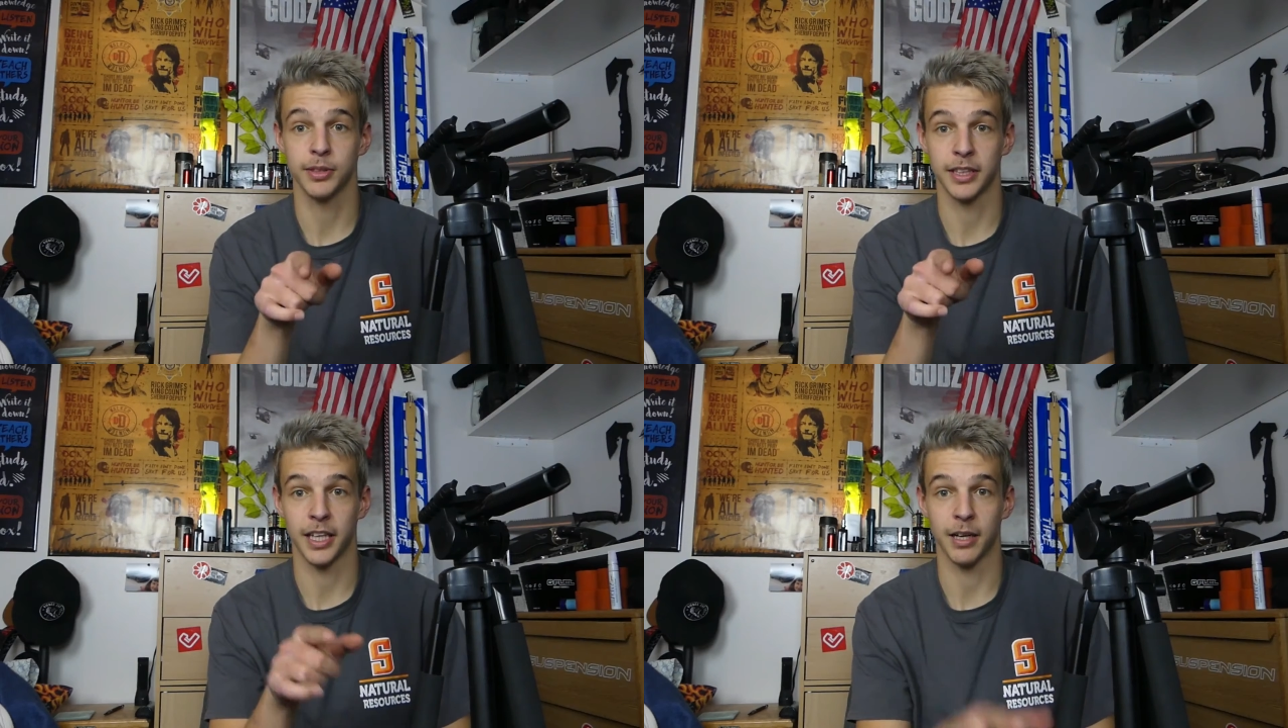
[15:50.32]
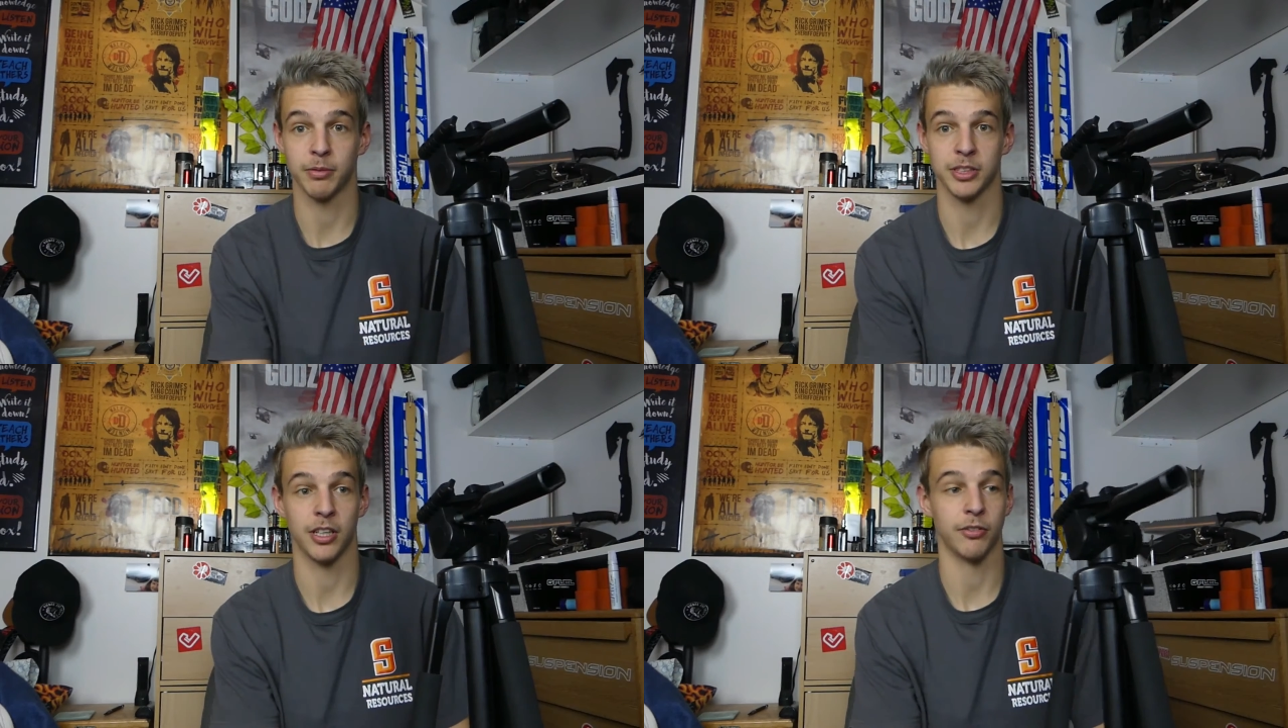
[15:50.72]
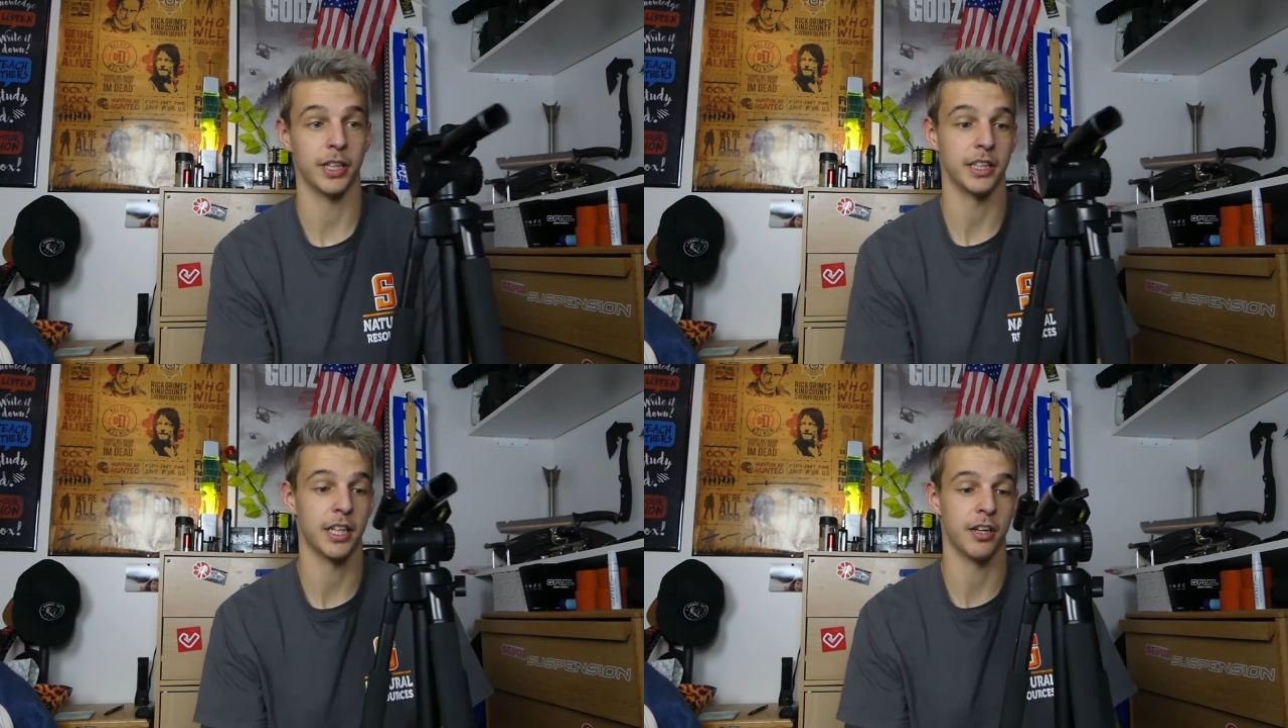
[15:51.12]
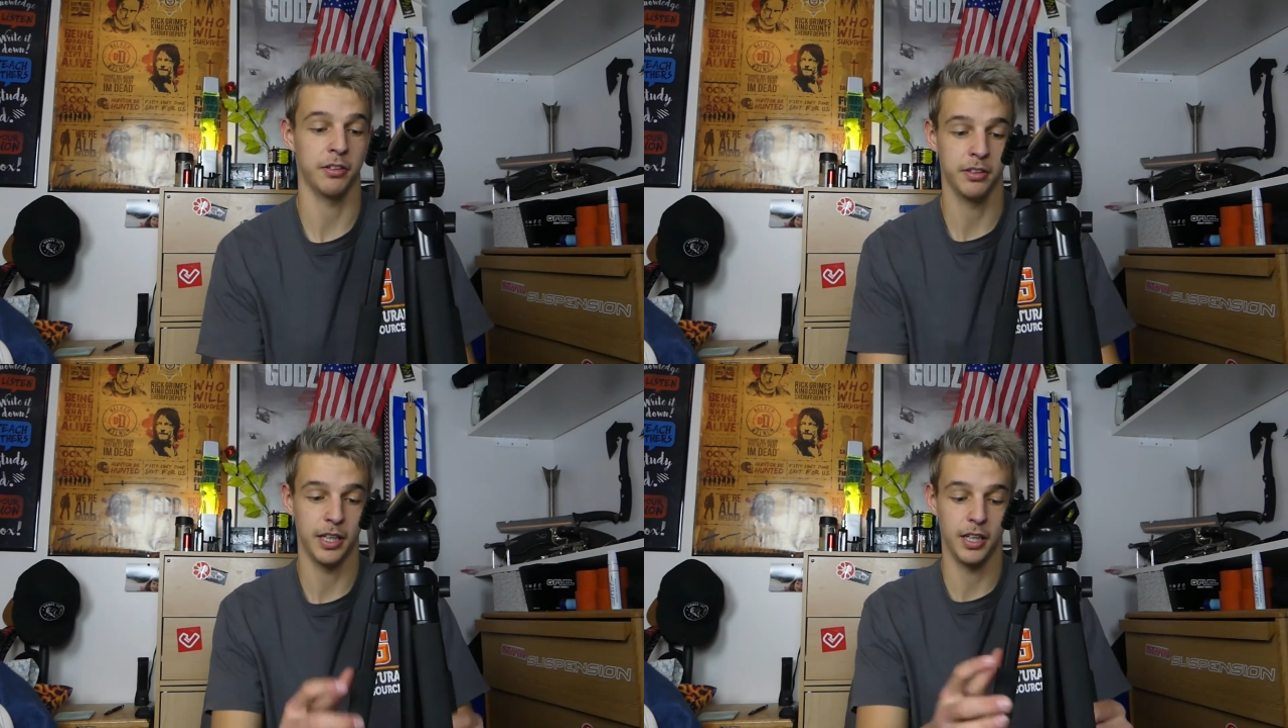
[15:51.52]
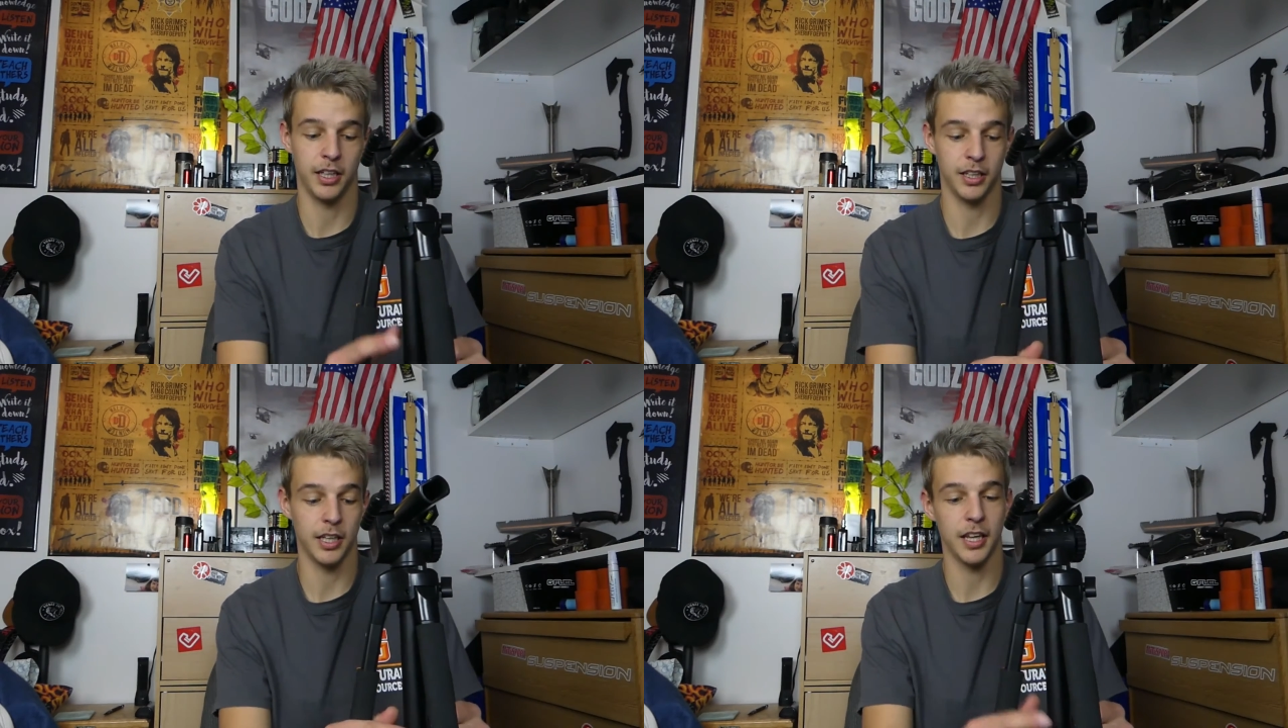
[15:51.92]
what the camera's on right now.
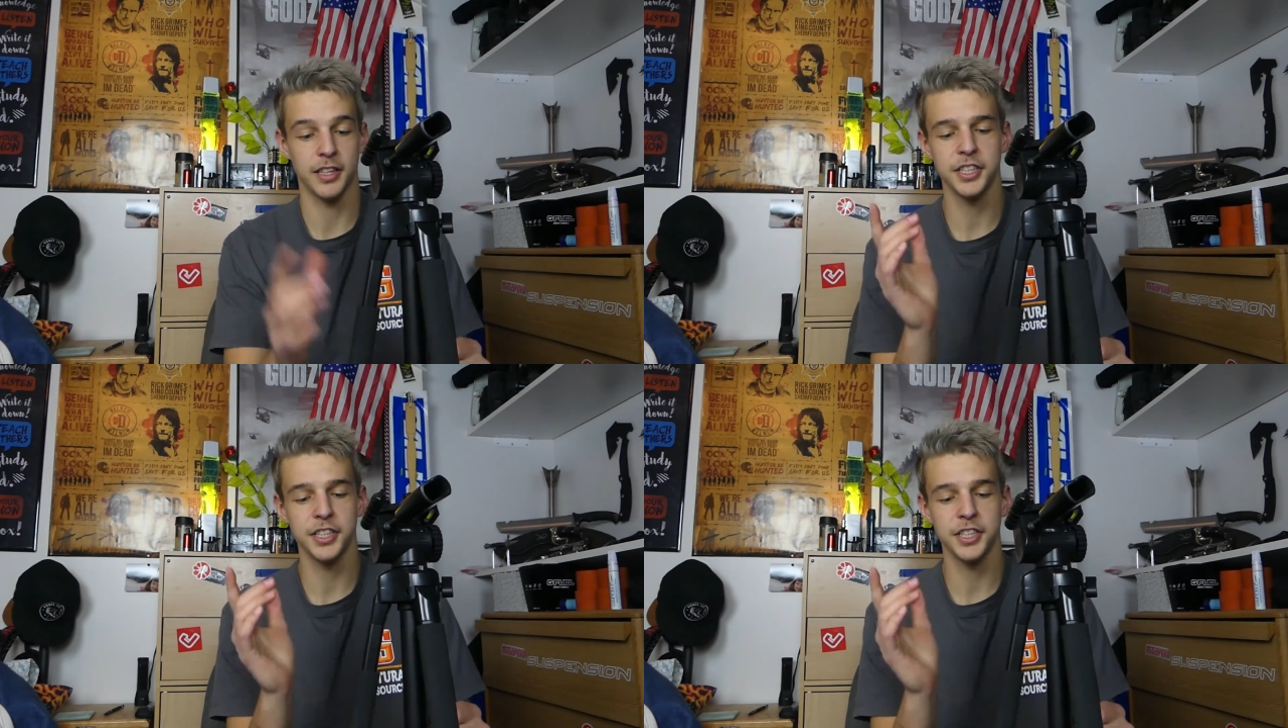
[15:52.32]
And